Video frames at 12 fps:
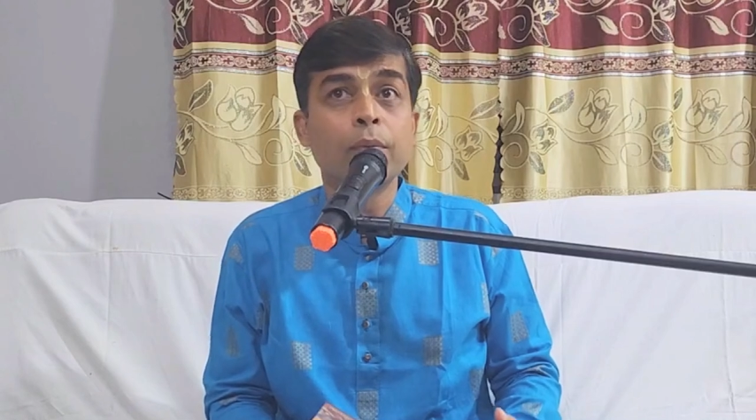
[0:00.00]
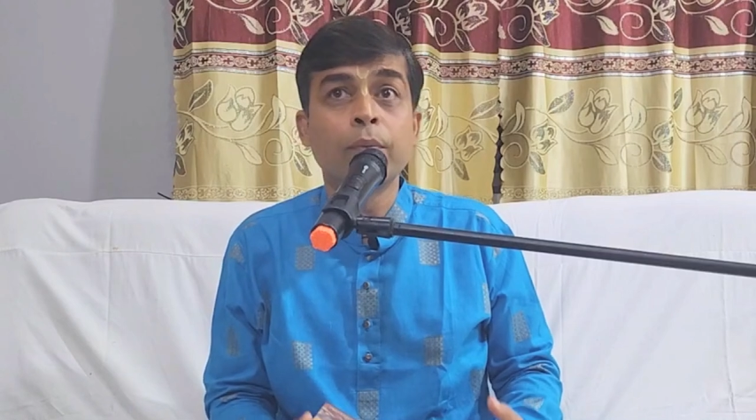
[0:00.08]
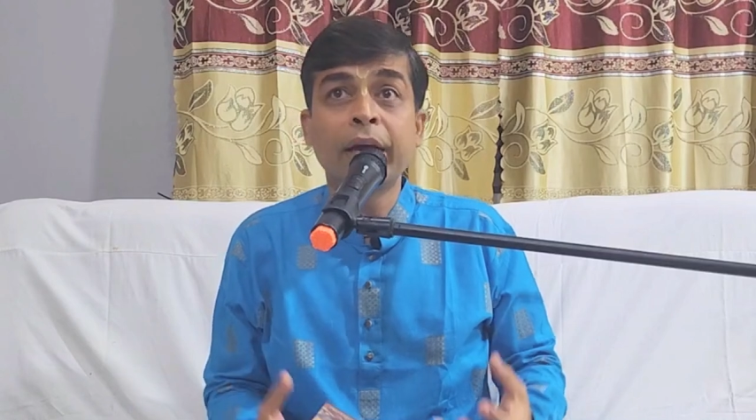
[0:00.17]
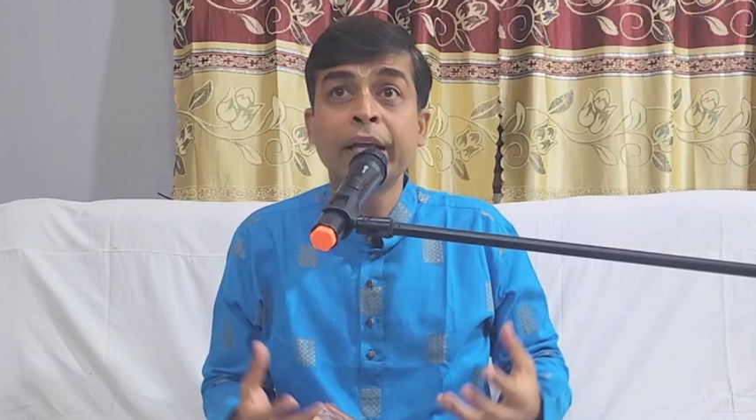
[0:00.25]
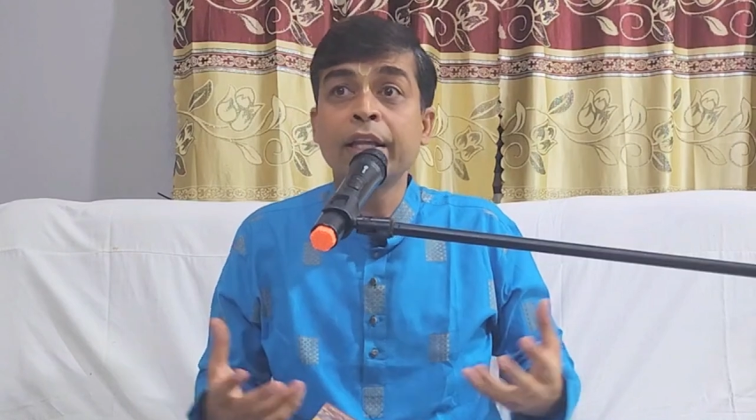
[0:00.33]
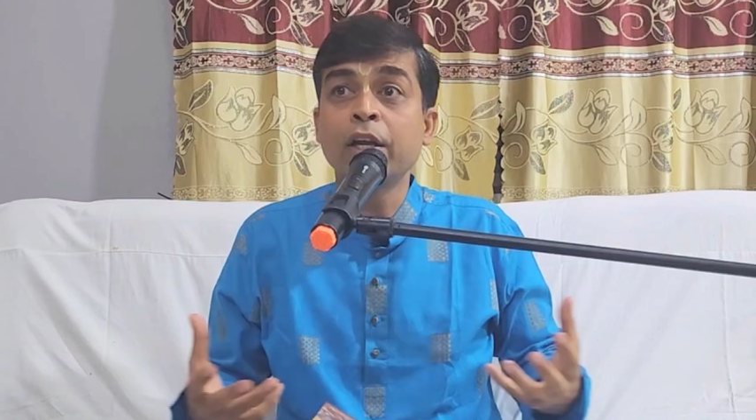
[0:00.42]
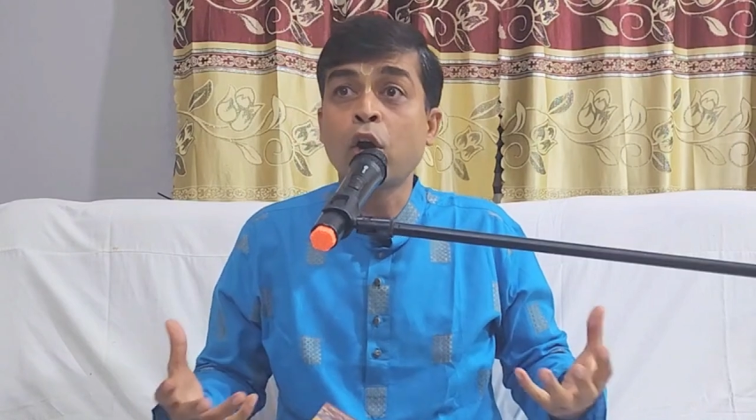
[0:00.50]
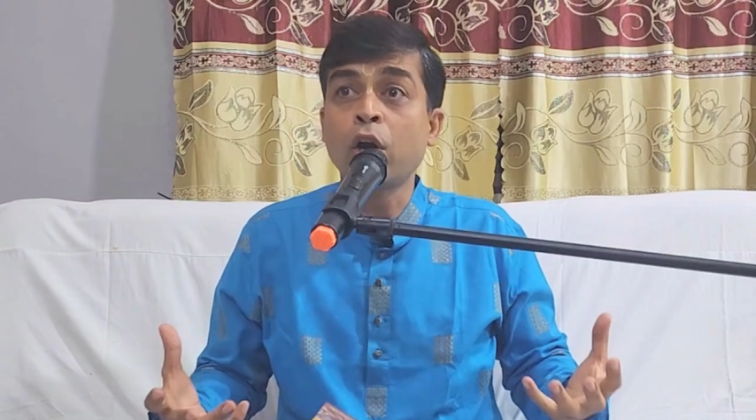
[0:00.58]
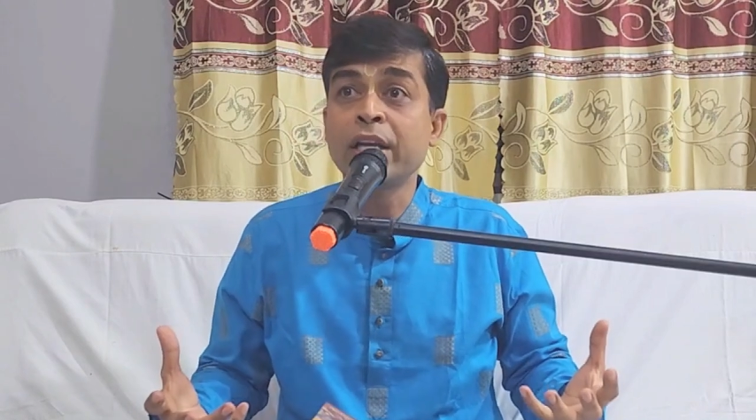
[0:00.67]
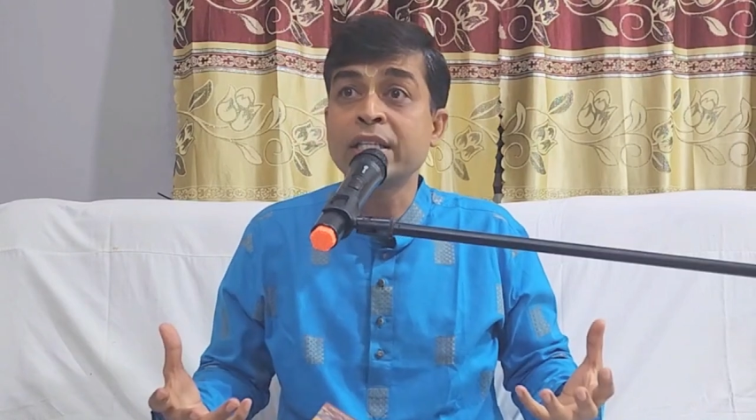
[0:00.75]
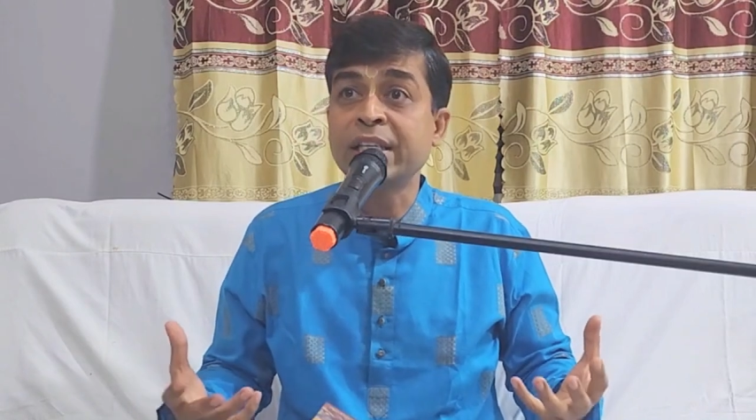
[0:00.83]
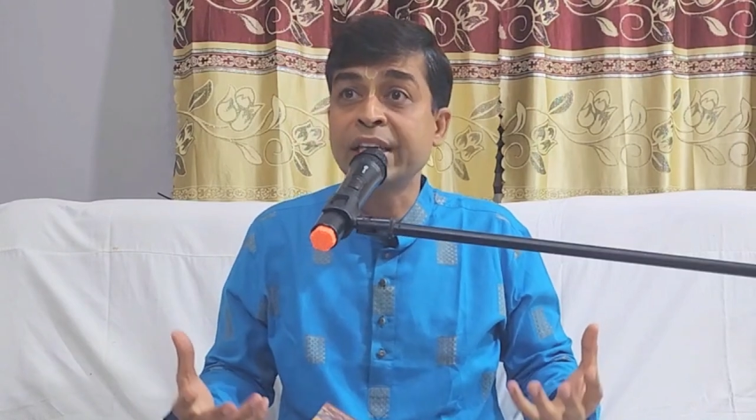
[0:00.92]
why the
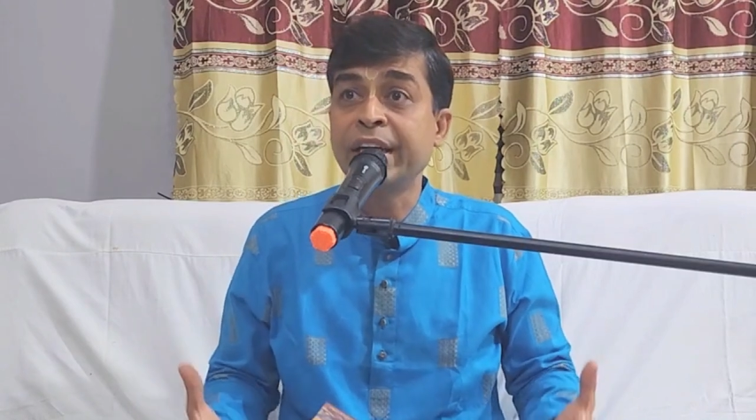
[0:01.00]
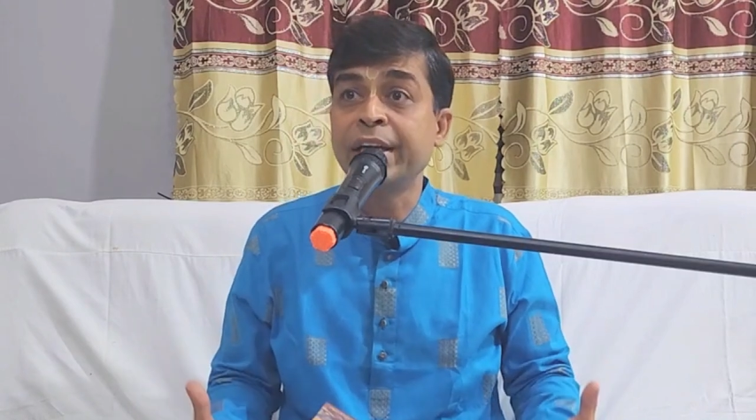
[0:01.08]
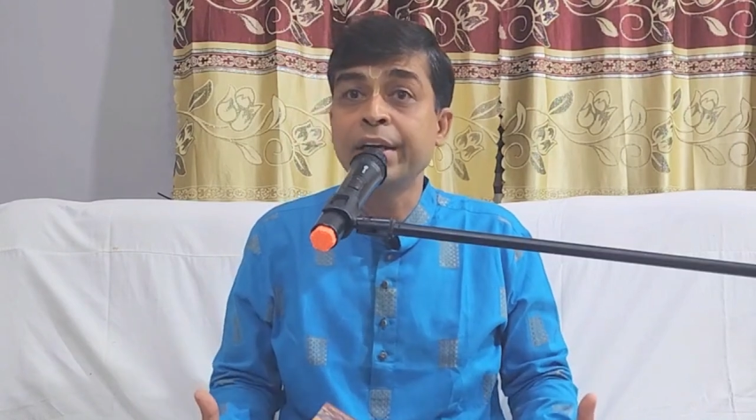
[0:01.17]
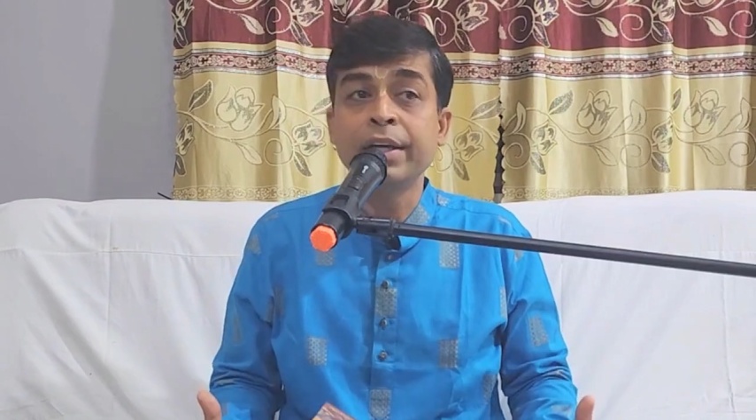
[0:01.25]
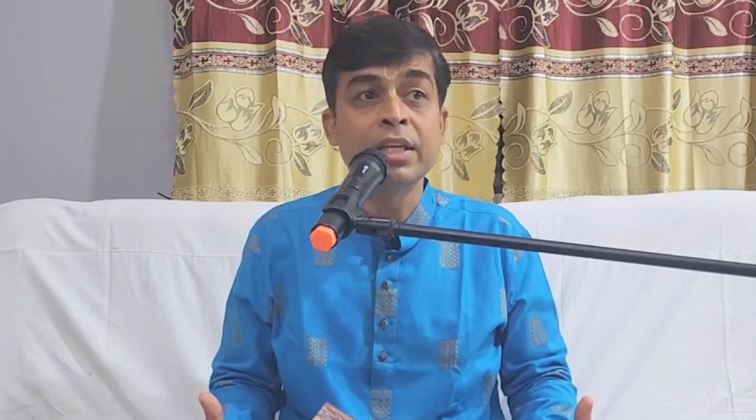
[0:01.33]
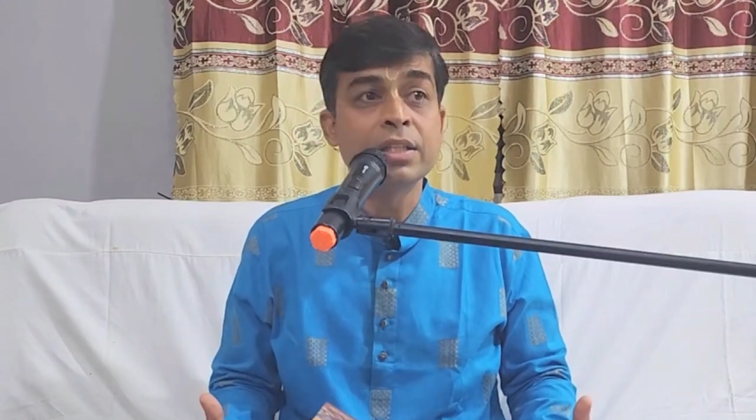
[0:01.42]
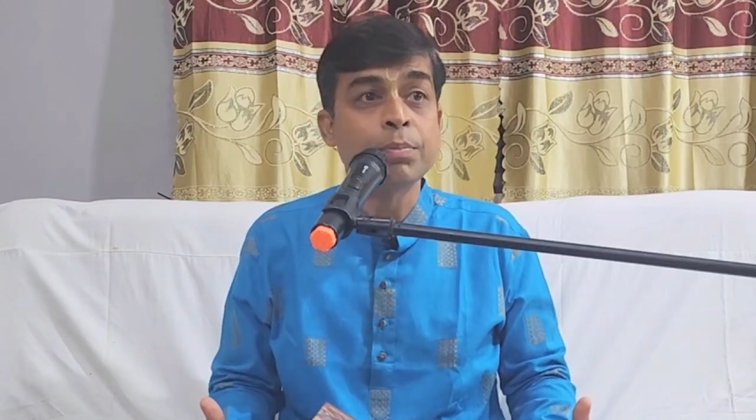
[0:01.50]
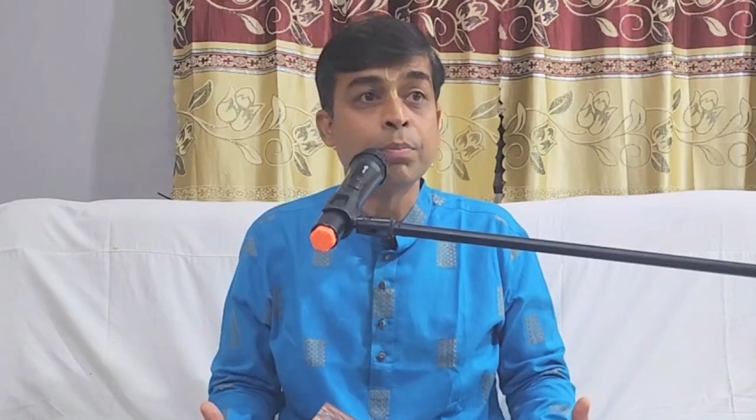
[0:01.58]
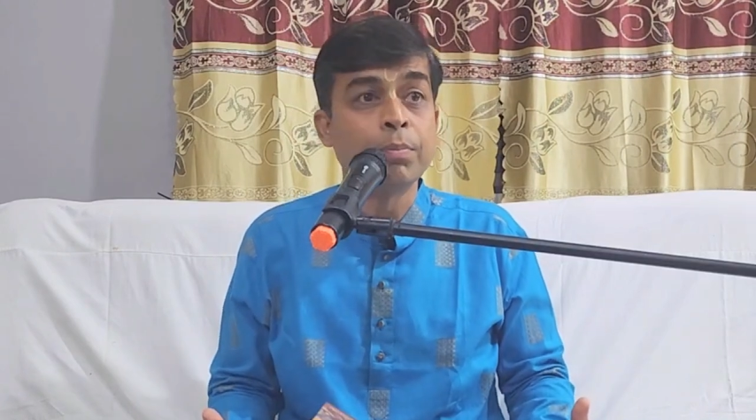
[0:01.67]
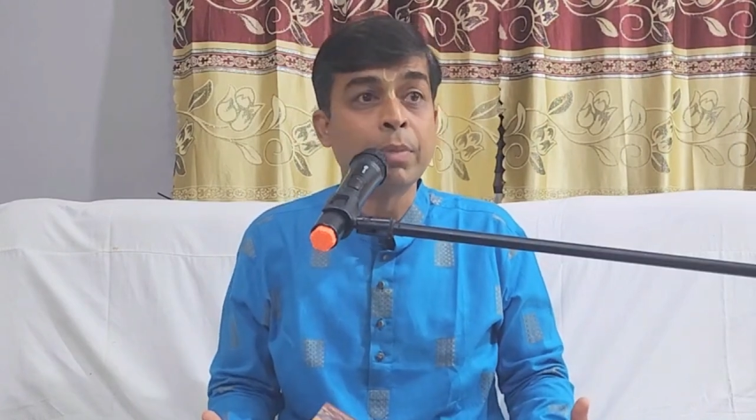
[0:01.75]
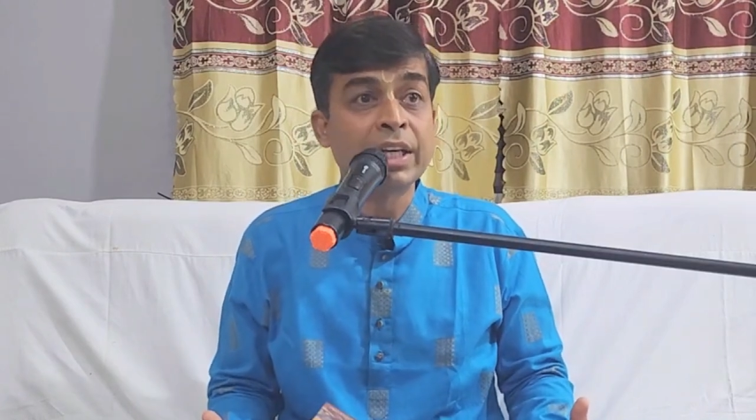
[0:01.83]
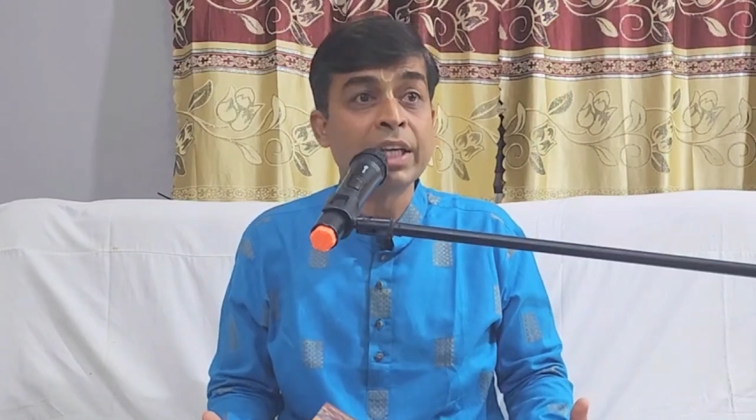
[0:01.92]
Lord has created this
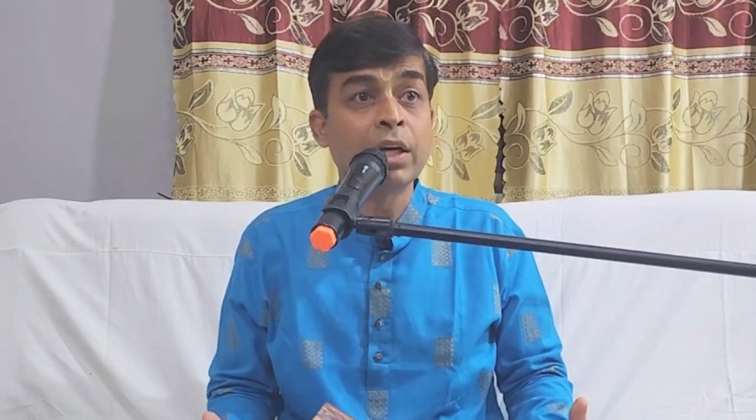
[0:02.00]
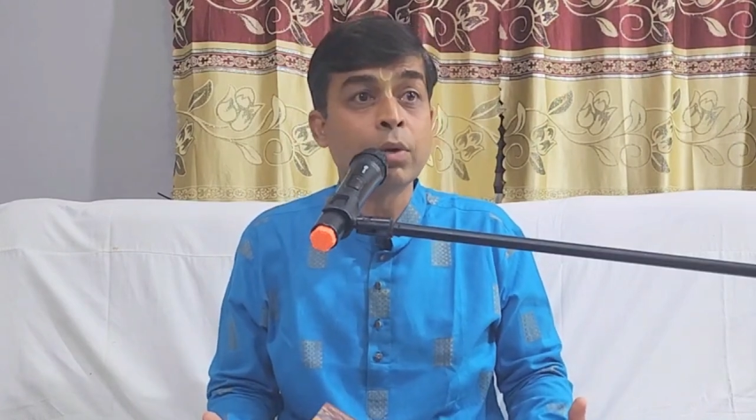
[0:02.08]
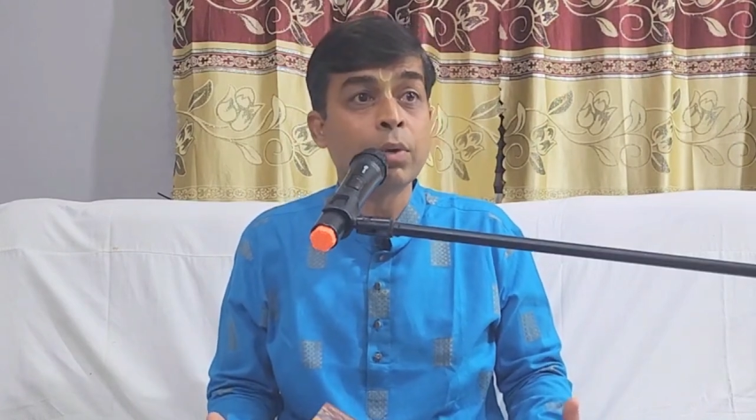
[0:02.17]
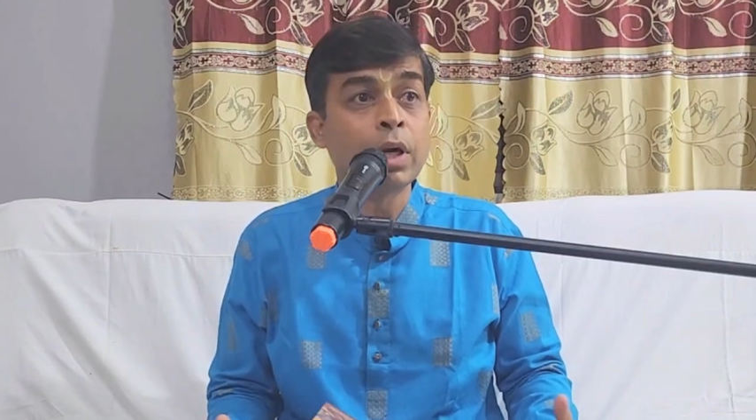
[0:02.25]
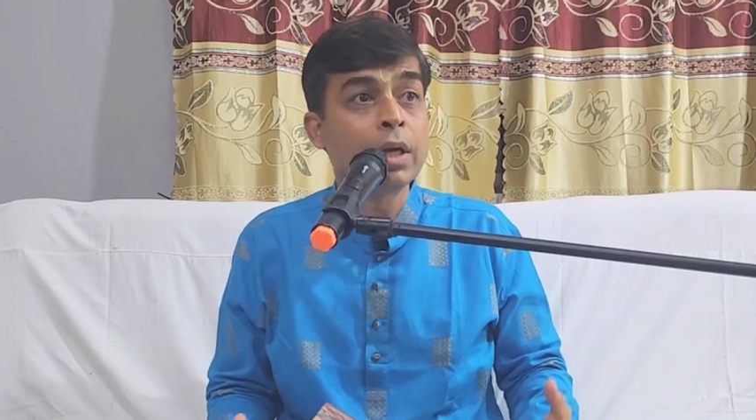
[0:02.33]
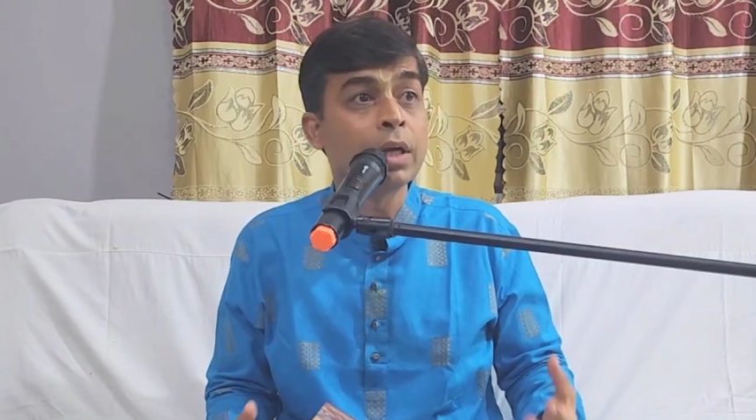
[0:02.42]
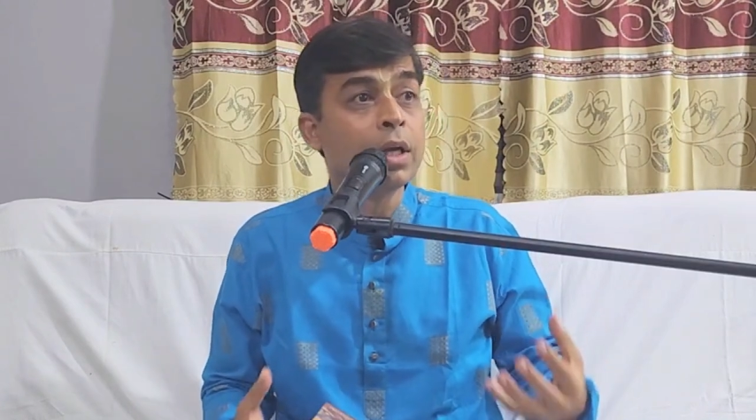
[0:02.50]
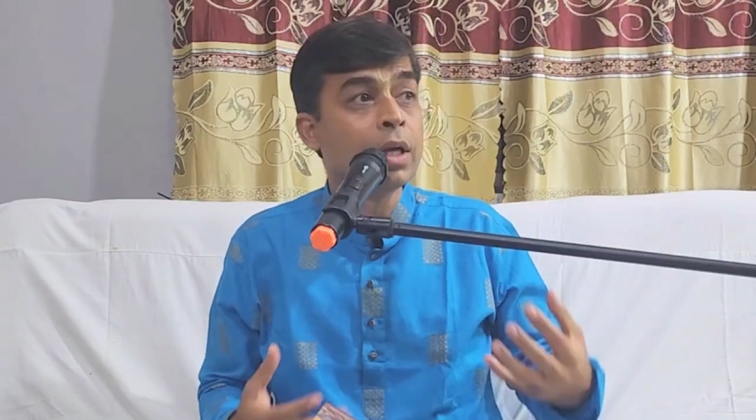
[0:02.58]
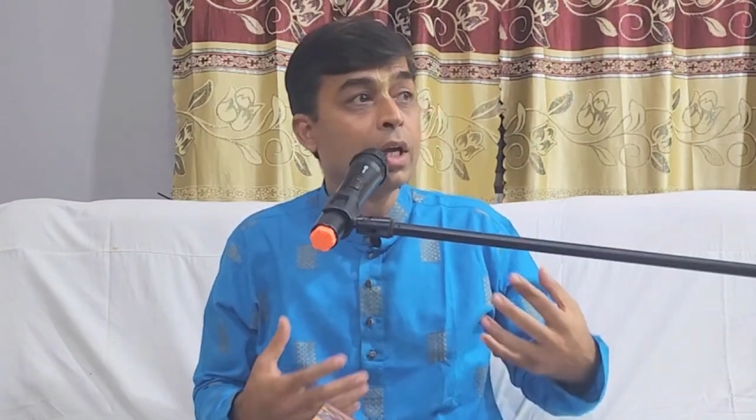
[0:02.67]
material world,